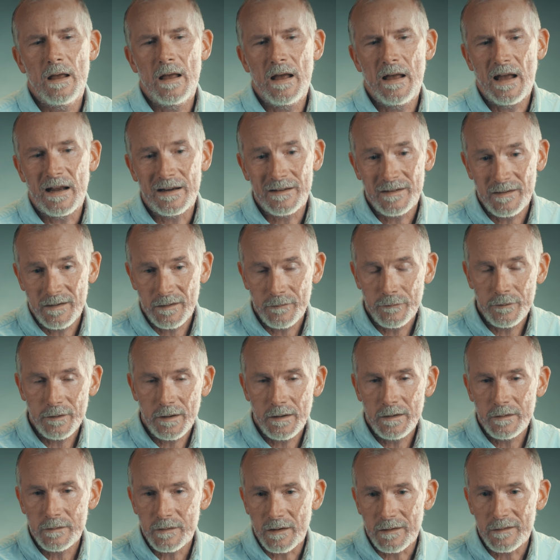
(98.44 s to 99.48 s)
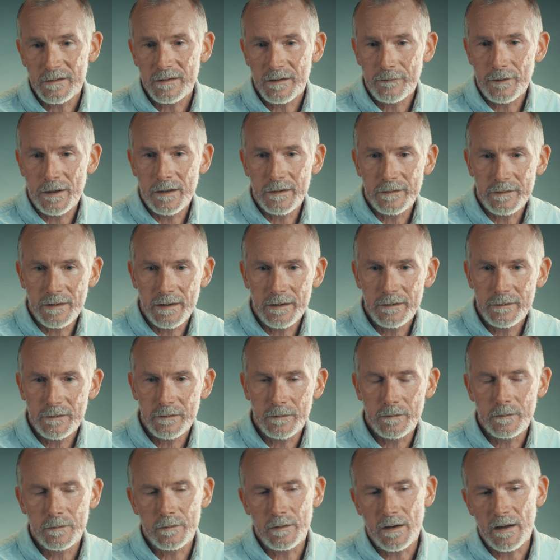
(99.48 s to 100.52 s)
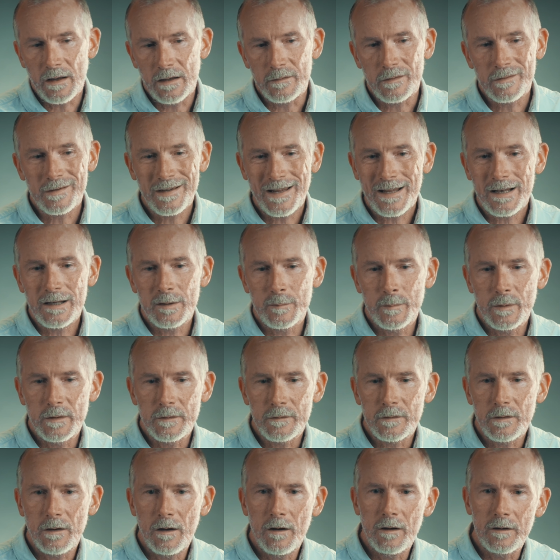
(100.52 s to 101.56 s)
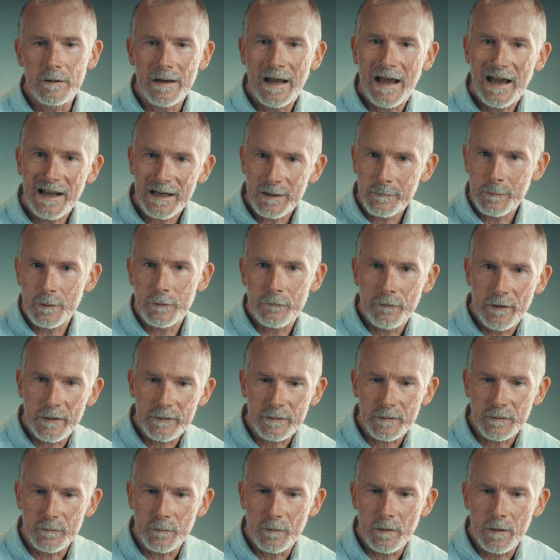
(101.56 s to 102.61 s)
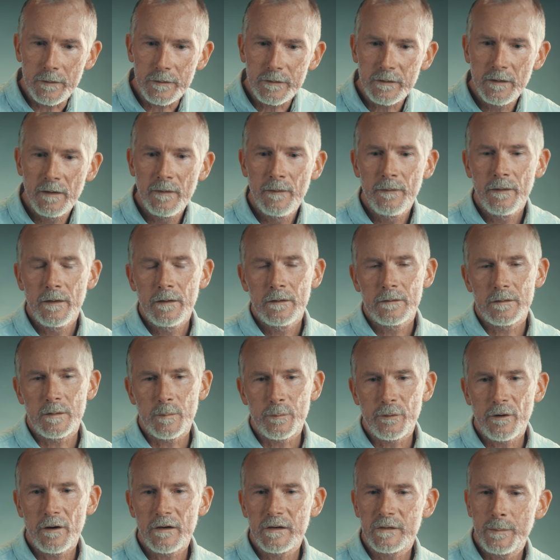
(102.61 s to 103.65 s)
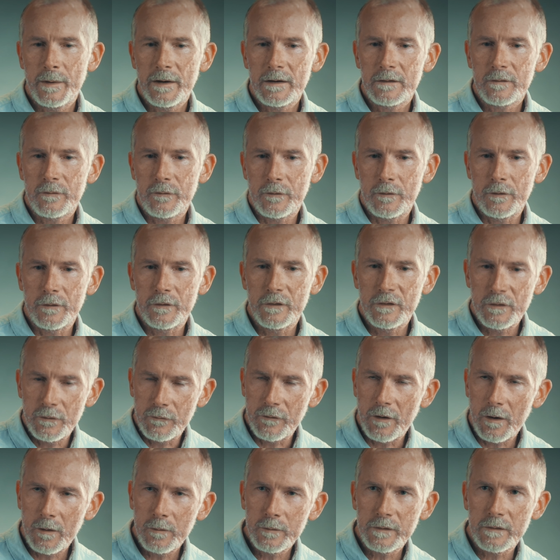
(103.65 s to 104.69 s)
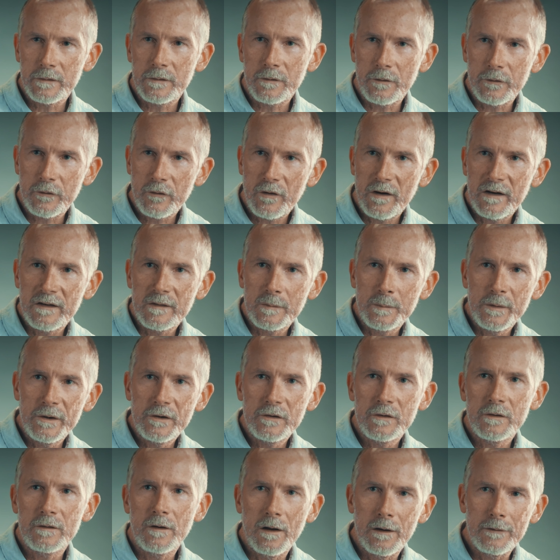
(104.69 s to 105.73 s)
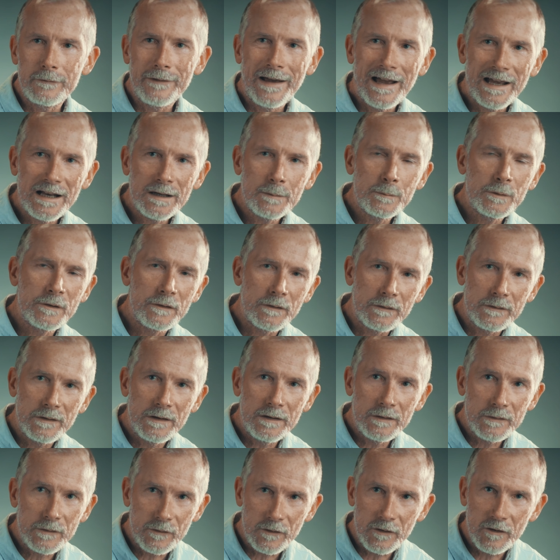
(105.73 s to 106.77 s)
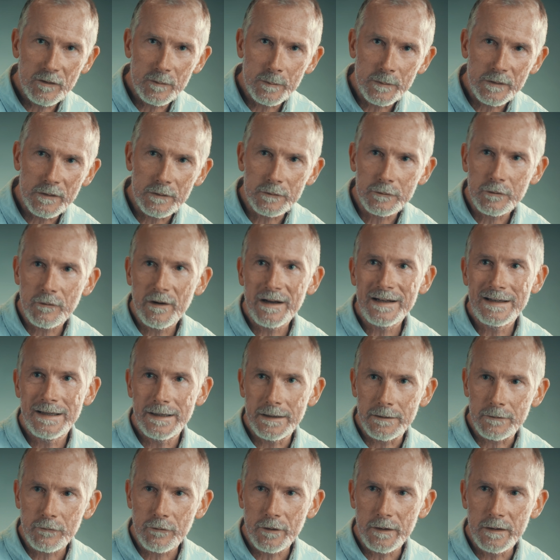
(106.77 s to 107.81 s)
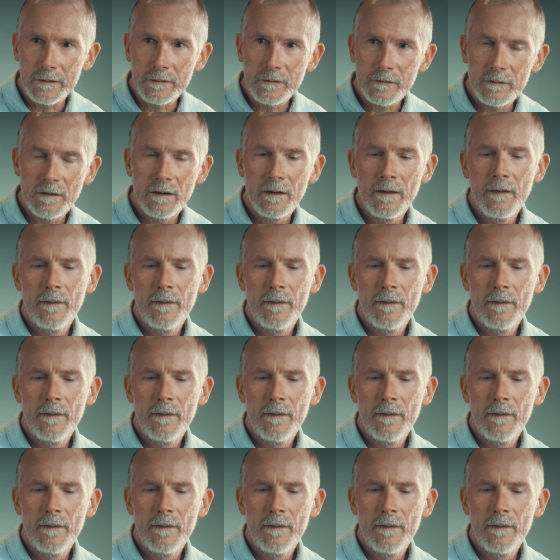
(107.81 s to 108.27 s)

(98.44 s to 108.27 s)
activities and civilizations and settlements on animal reservoirs, the prospects for zoonosis or transmission of animal disease to humans has greatly increased,